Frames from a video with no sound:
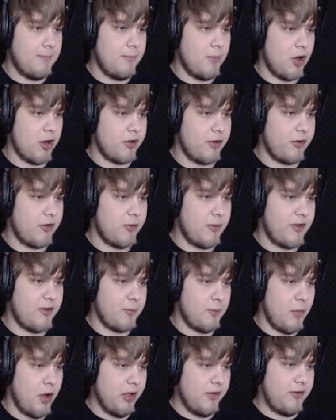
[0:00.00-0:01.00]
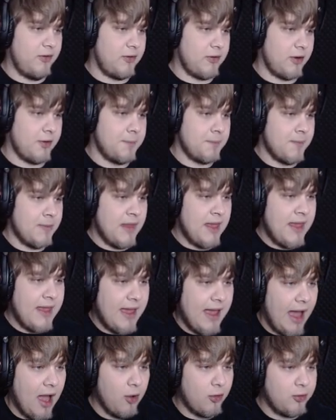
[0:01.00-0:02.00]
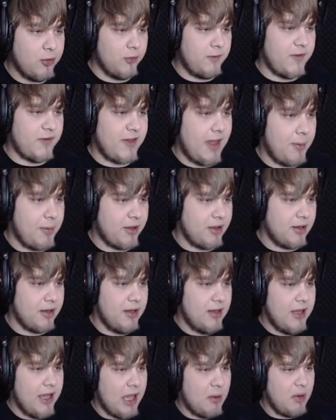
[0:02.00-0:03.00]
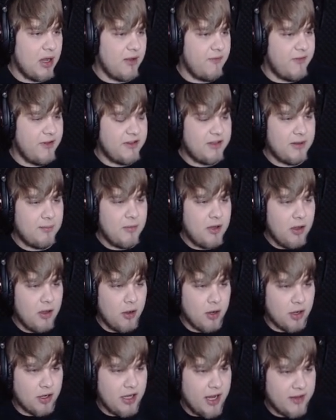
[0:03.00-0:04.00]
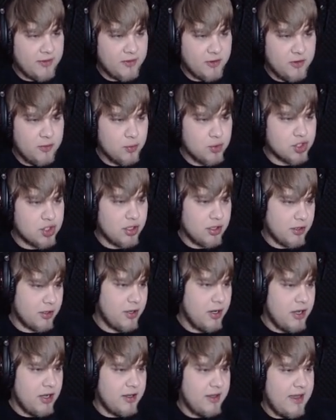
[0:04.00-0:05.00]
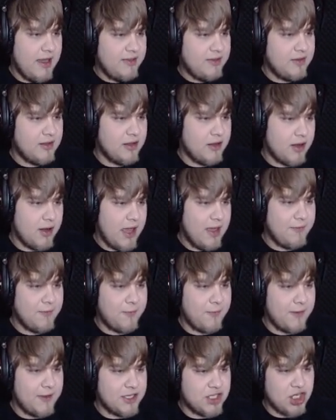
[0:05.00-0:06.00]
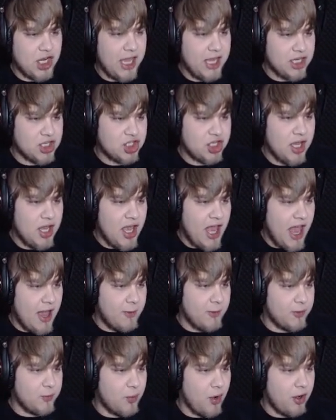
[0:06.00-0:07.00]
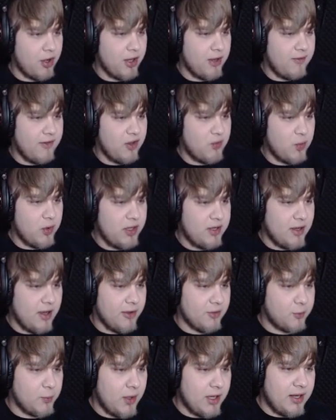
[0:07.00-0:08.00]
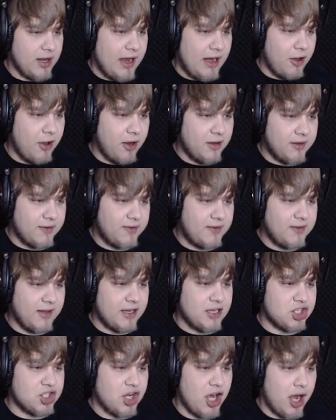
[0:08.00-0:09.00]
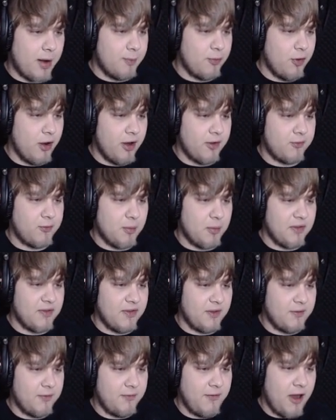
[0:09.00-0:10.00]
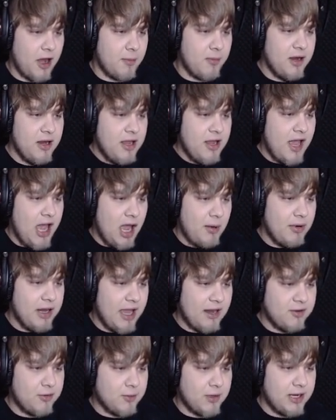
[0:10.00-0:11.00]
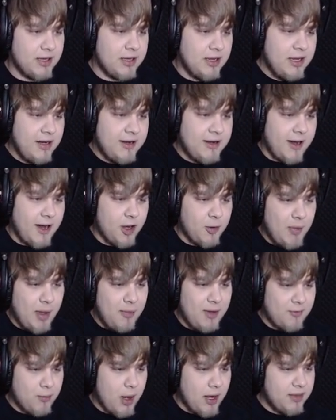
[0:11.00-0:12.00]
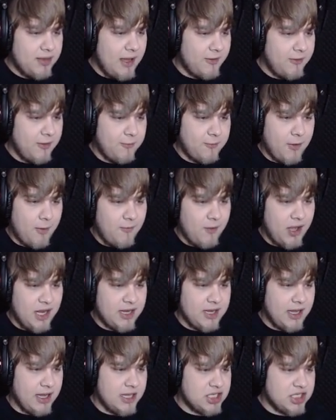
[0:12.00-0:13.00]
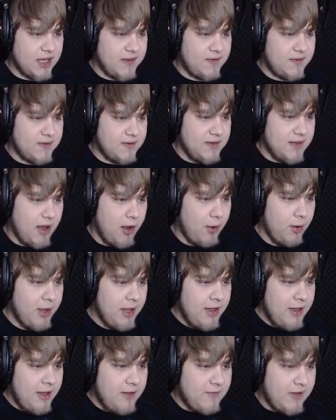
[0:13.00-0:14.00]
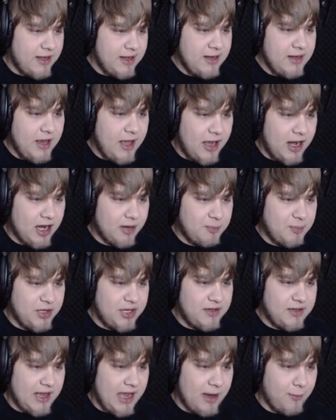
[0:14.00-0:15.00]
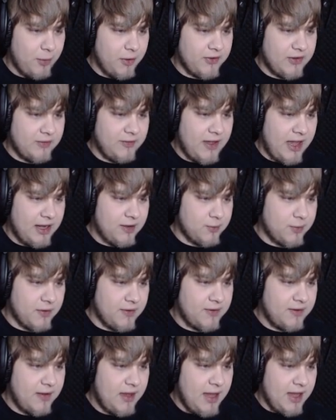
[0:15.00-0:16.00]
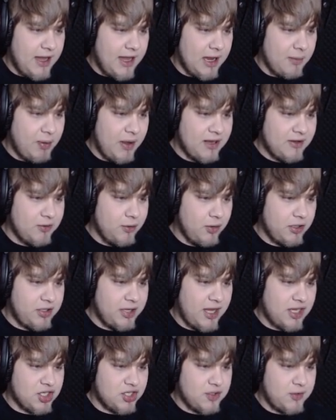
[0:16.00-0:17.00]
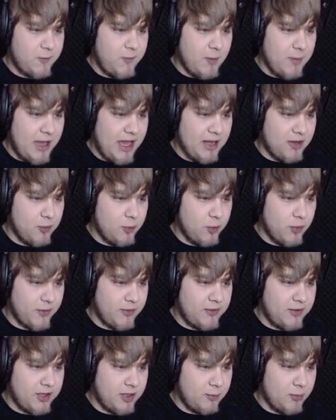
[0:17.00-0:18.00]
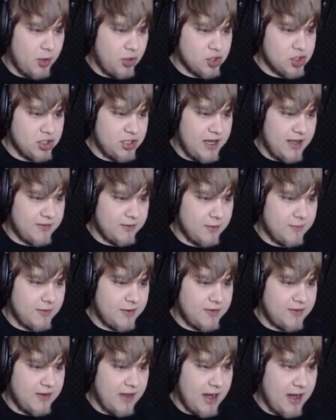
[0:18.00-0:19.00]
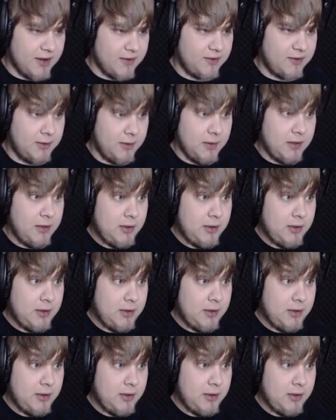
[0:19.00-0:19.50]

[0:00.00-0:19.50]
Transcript: more documents. Monster. How could this happen? Am I a victim or an executioner? Yesterday, everything changed. I was working in the greenhouse when I heard a sudden sharp noise from inside the farm. I began to run. I remember nothing from then. I just know that in a heartbeat I was at the entrance. I paid no attention to the man who was sitting motionless on the stairs.